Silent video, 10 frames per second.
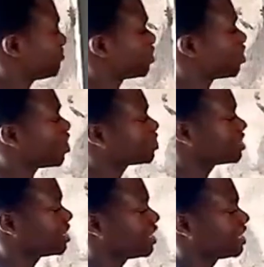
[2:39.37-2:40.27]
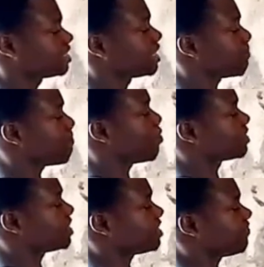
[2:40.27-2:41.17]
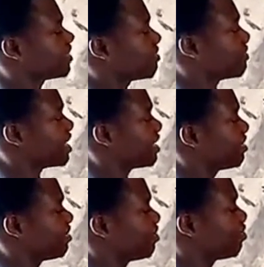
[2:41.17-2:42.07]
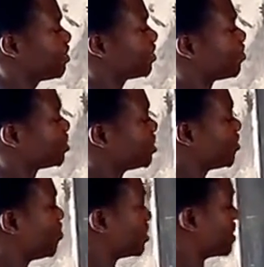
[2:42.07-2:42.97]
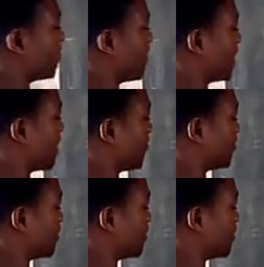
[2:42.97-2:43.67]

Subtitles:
because it's a positive number, when it crosses the equation it becomes